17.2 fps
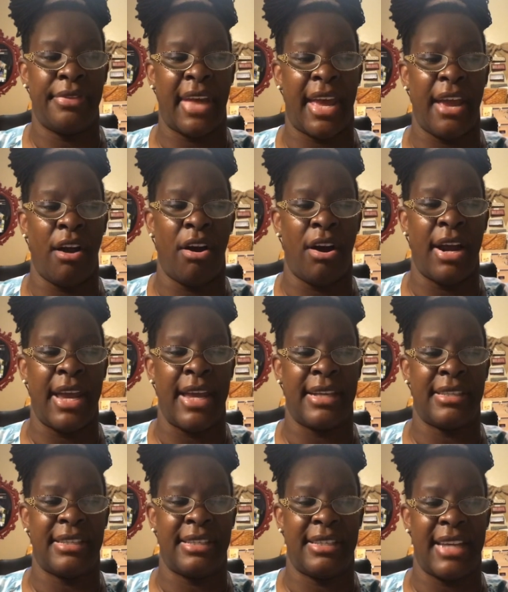If
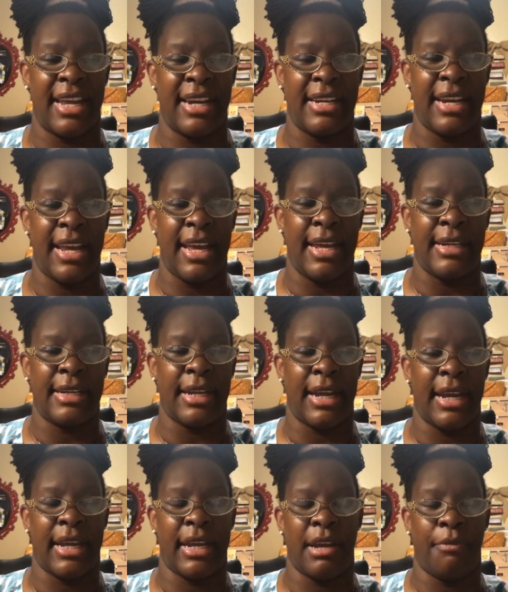they are
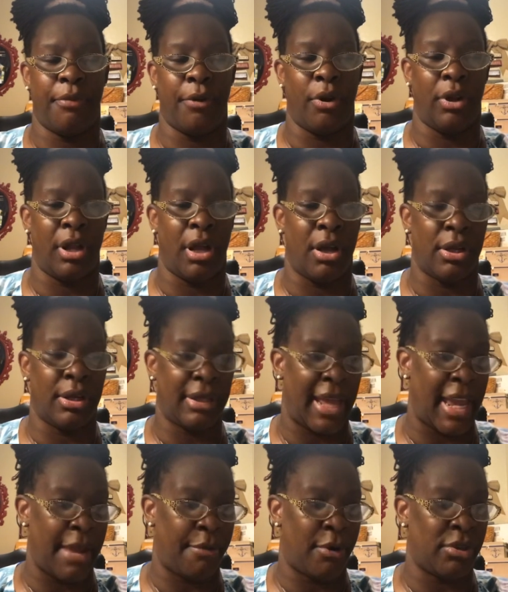extended, it
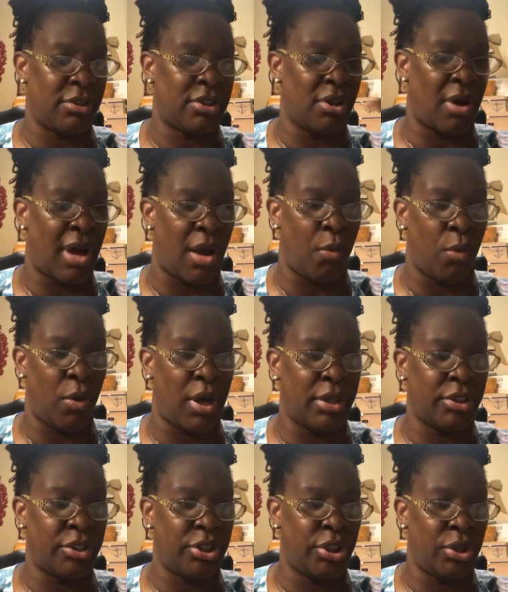can prolong
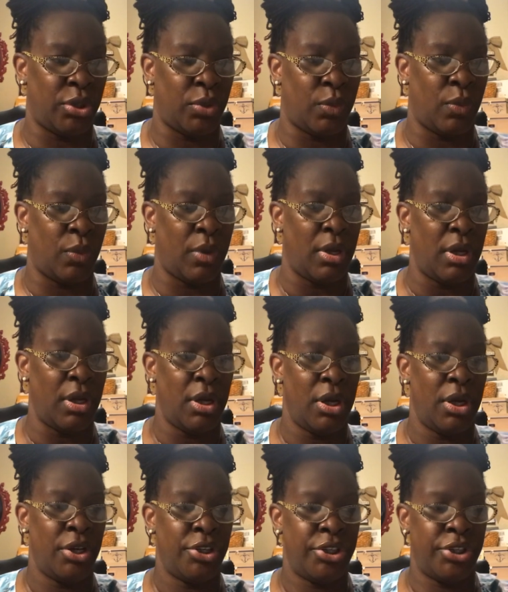labor. So I want
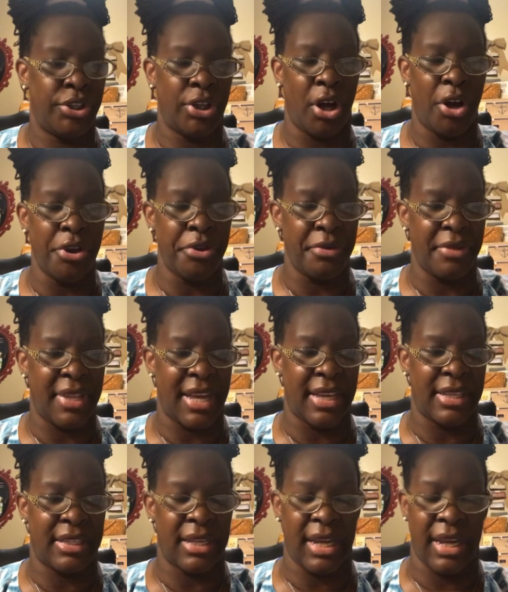to
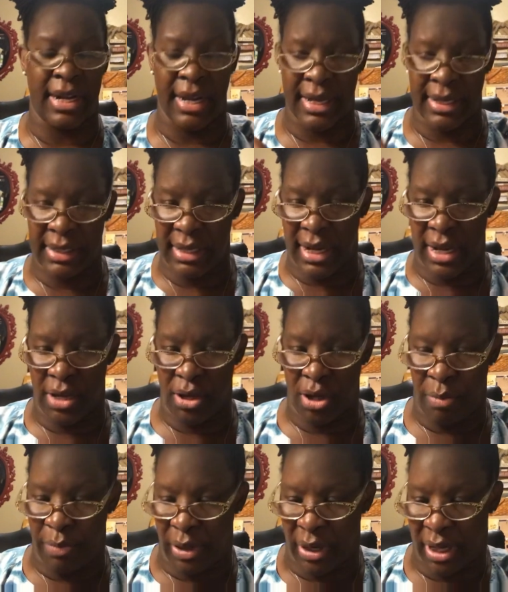show you this.
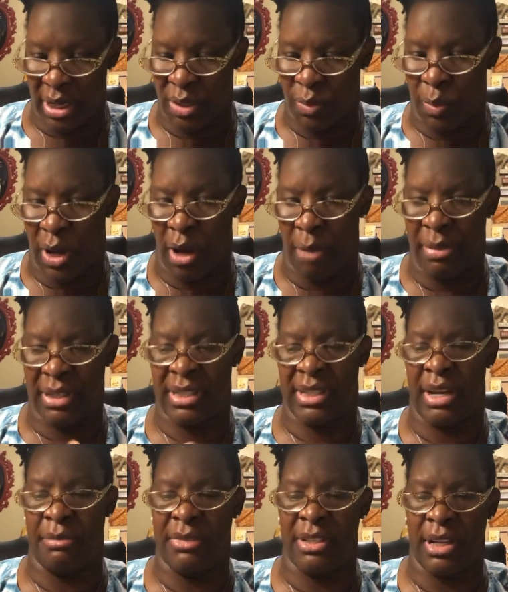It is in your
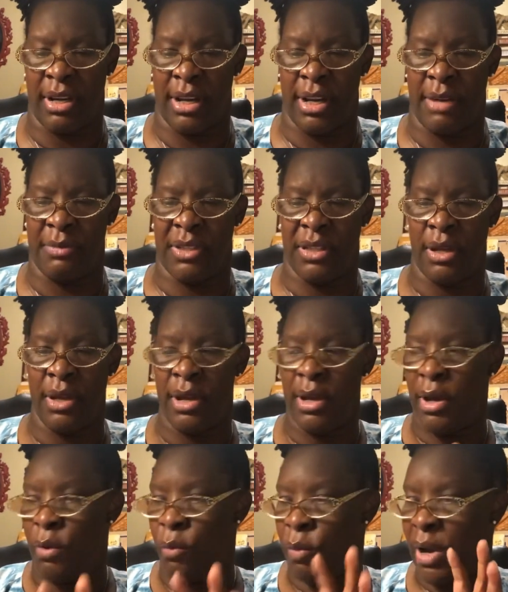book as well, but
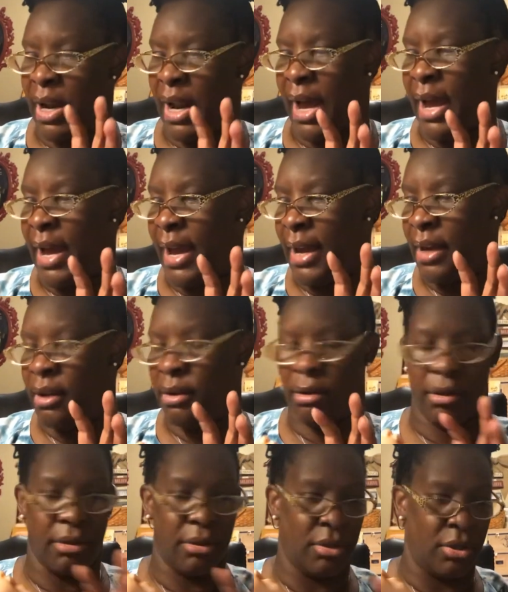sometimes
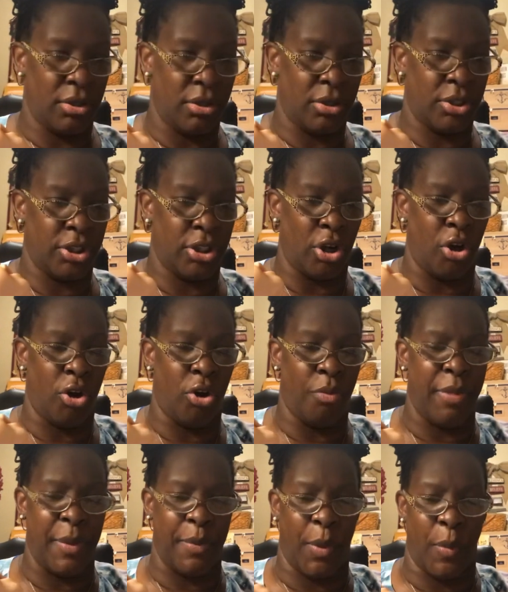when I
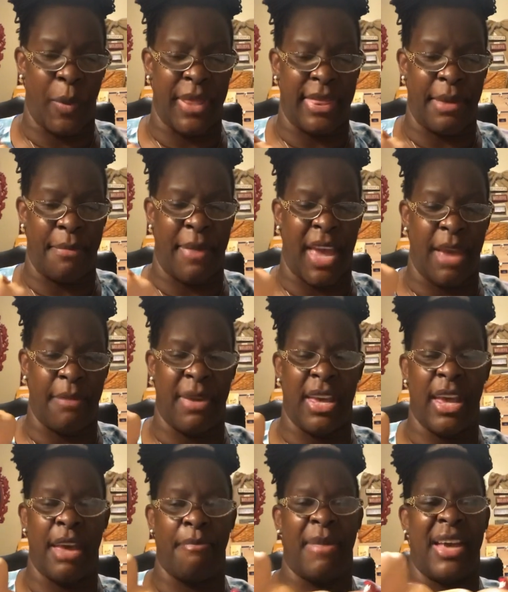show
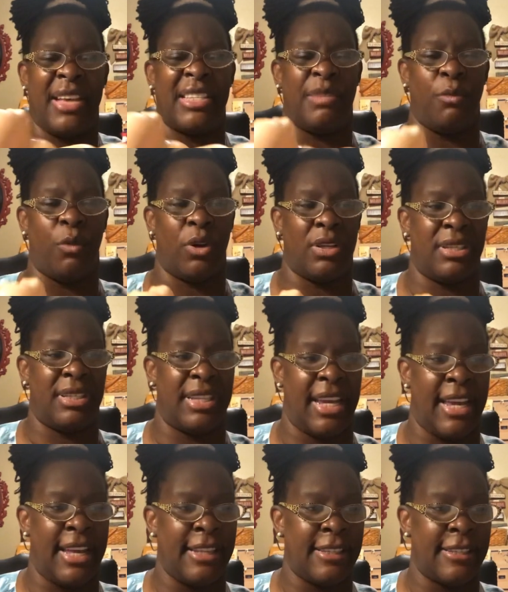people with the baby, it
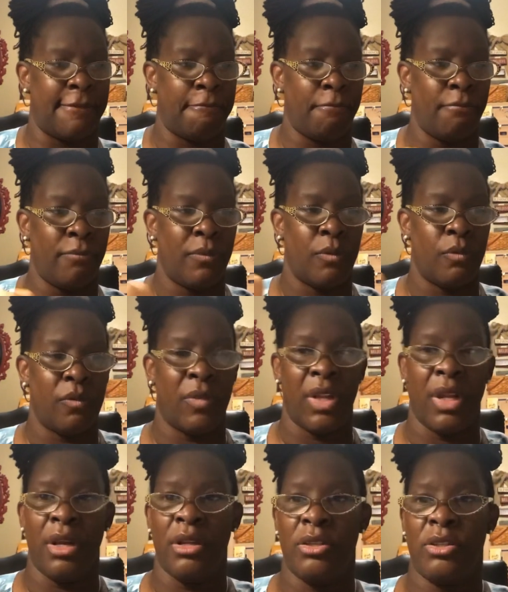makes more
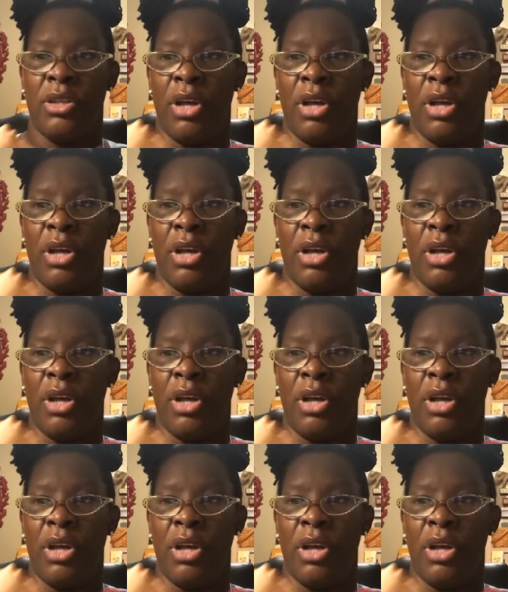sense.